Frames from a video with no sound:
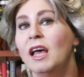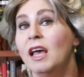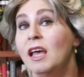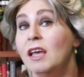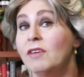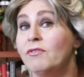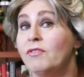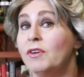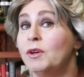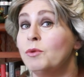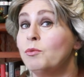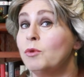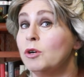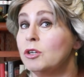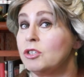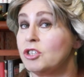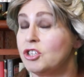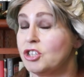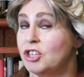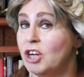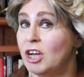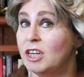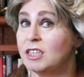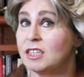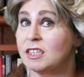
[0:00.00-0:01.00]
if it
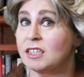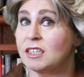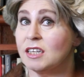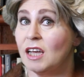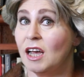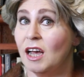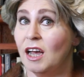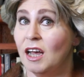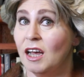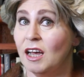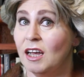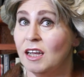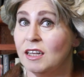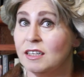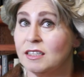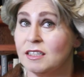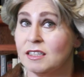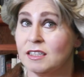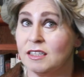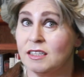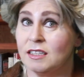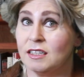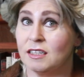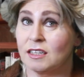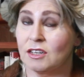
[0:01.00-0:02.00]
was just
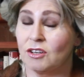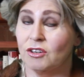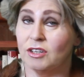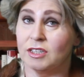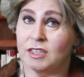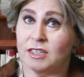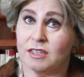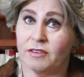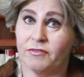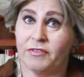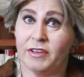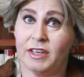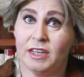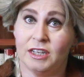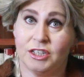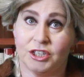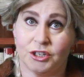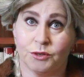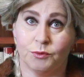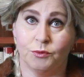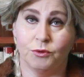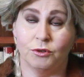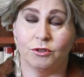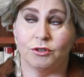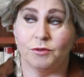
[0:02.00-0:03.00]
Christopher
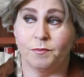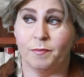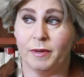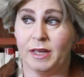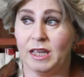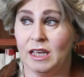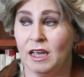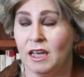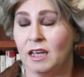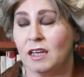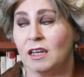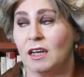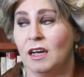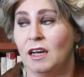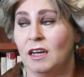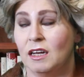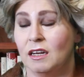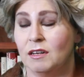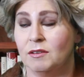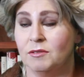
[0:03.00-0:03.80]
Isherwood being,